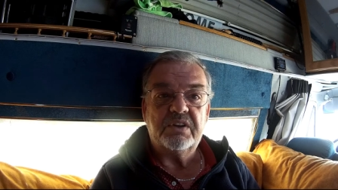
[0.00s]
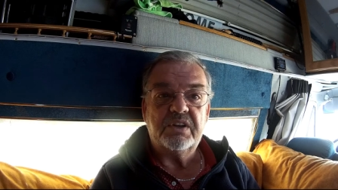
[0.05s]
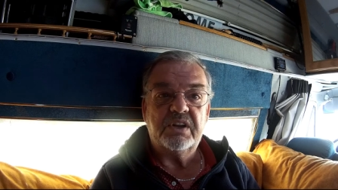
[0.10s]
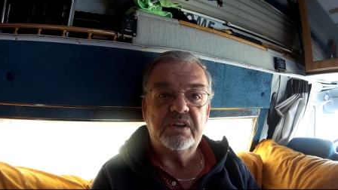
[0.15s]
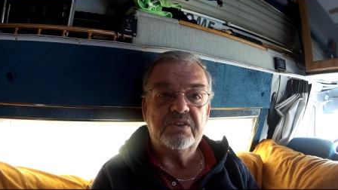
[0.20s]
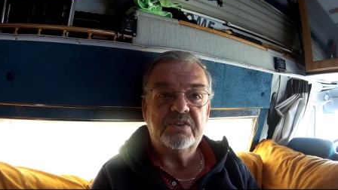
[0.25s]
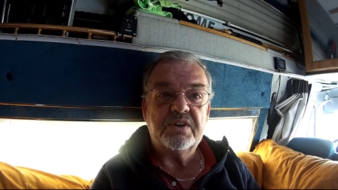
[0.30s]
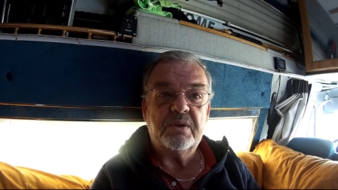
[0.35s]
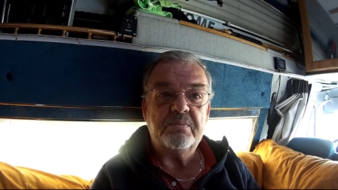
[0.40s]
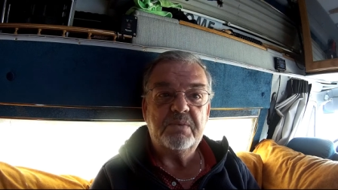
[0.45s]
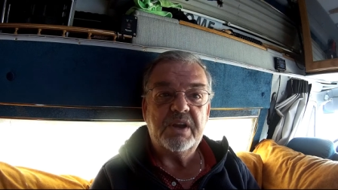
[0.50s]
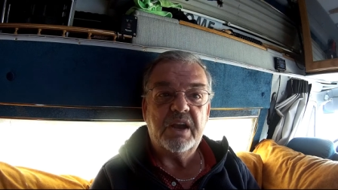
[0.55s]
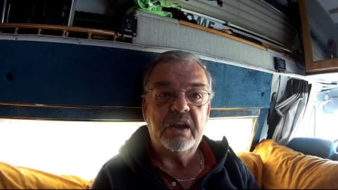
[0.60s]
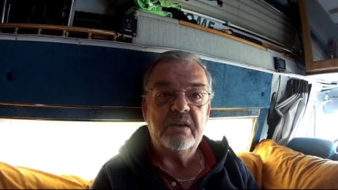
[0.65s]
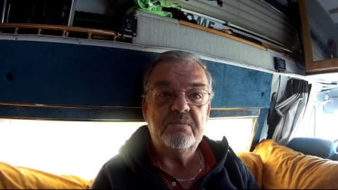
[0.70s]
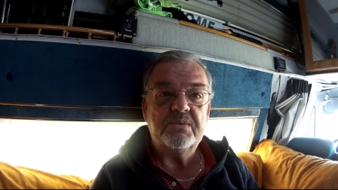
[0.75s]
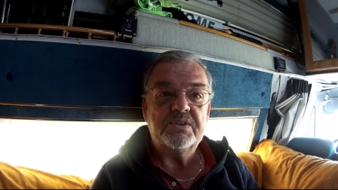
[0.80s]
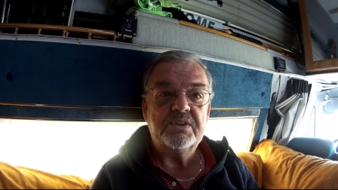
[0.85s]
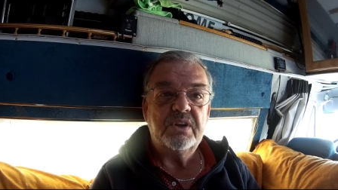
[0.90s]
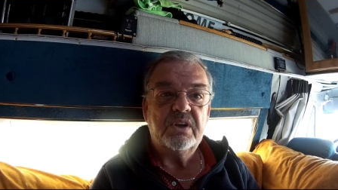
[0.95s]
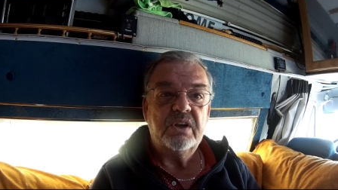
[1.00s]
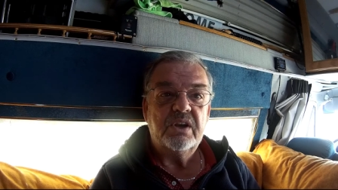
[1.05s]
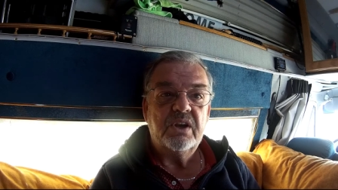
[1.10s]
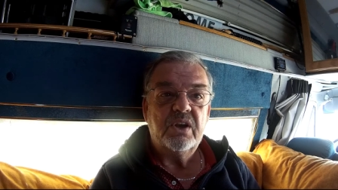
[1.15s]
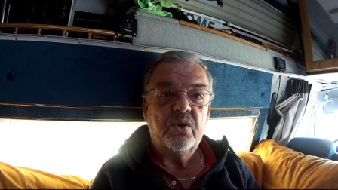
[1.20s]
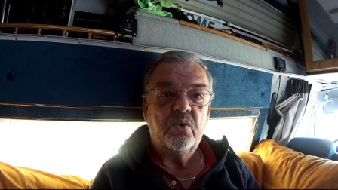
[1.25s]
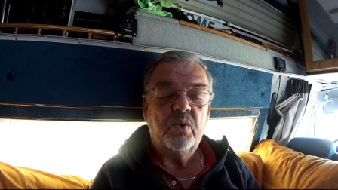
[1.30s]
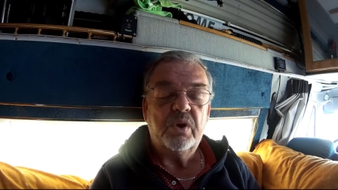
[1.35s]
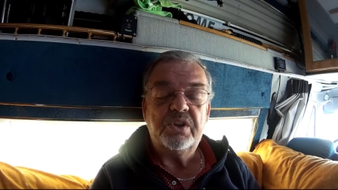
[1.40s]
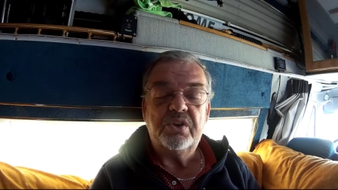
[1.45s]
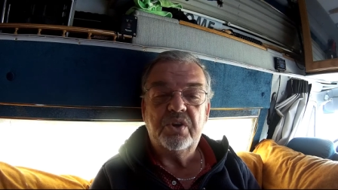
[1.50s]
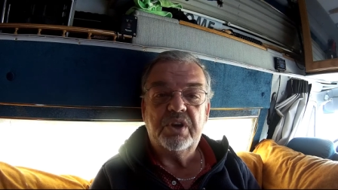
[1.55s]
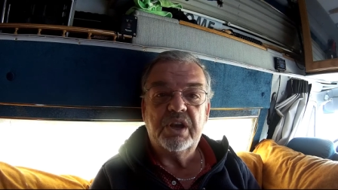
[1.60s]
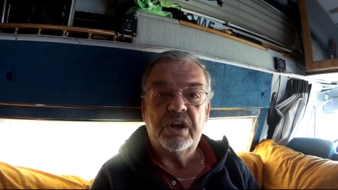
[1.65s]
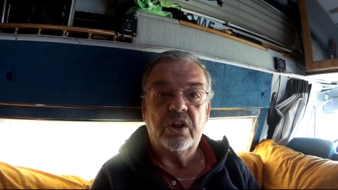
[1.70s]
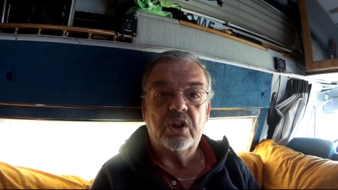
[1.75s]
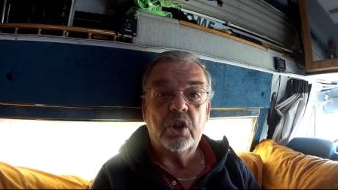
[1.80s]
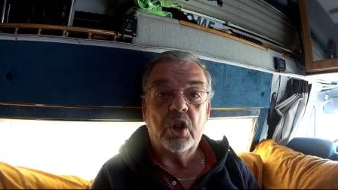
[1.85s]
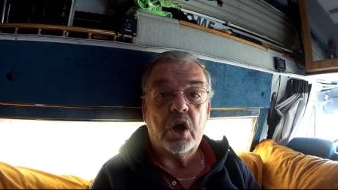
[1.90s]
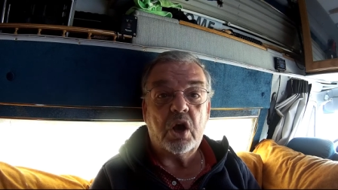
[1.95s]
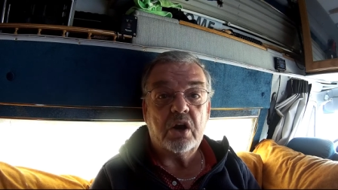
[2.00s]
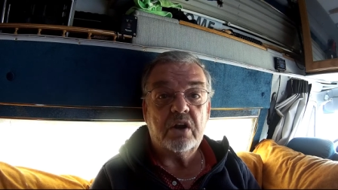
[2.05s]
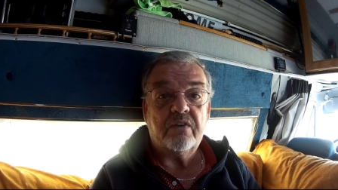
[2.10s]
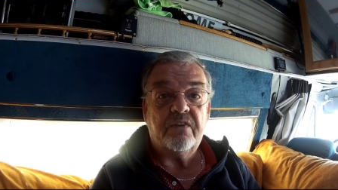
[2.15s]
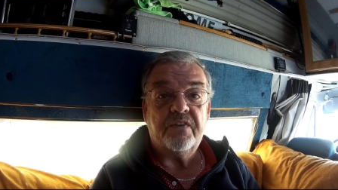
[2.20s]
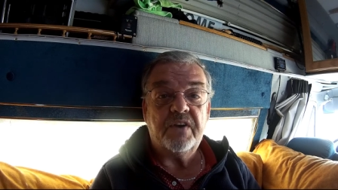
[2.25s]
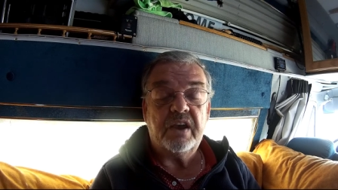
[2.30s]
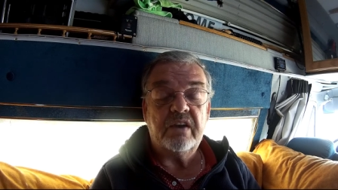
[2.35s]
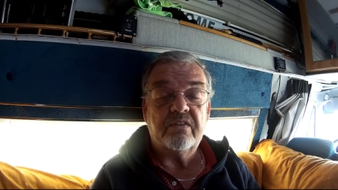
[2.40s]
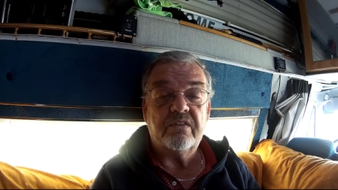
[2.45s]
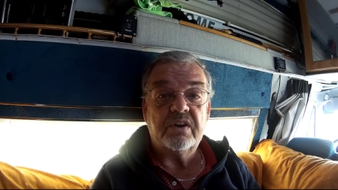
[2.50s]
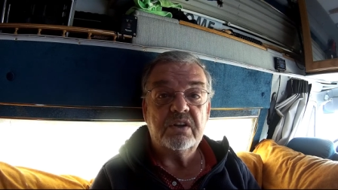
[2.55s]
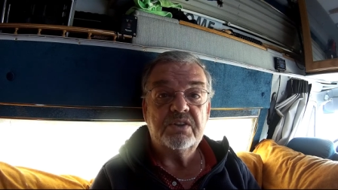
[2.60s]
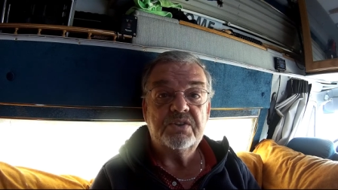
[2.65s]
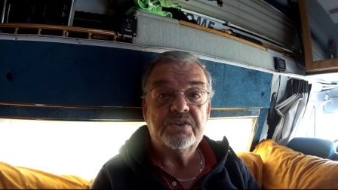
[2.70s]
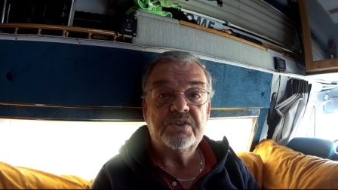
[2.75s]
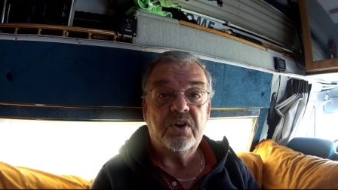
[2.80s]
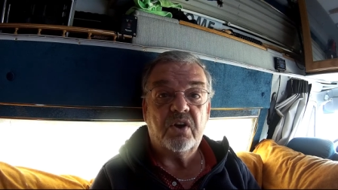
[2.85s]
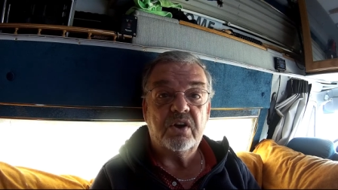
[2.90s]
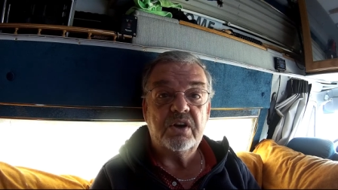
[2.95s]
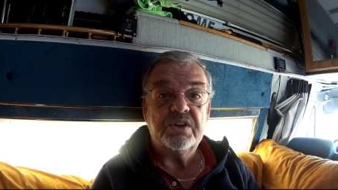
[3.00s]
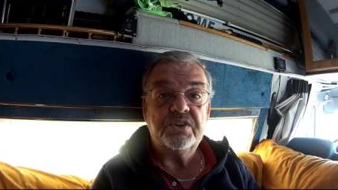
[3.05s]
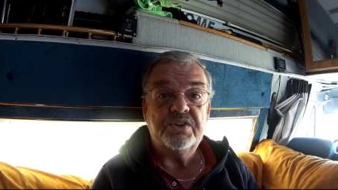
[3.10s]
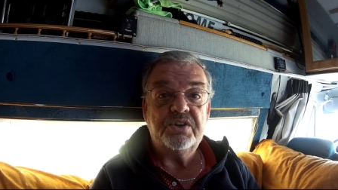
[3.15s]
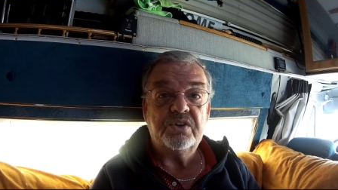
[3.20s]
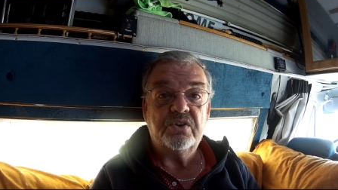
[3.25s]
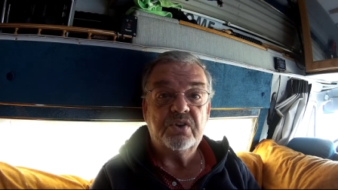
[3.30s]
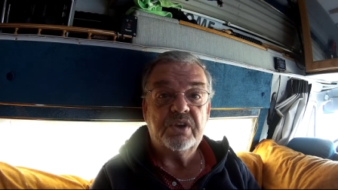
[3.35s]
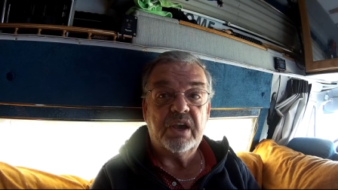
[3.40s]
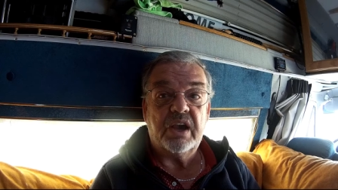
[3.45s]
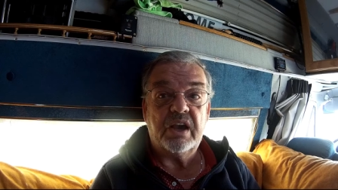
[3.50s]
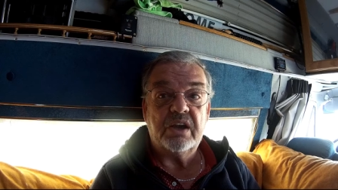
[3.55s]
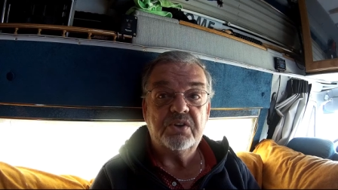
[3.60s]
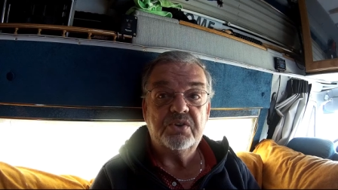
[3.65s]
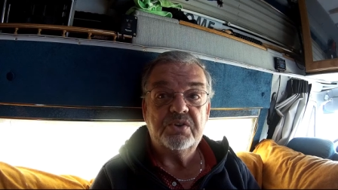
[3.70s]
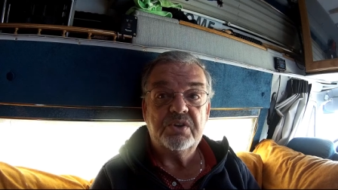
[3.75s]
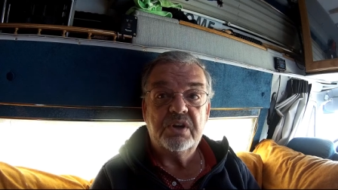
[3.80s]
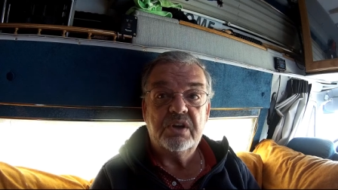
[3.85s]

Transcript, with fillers: And sometimes when you get a lot of favorites on a geocache,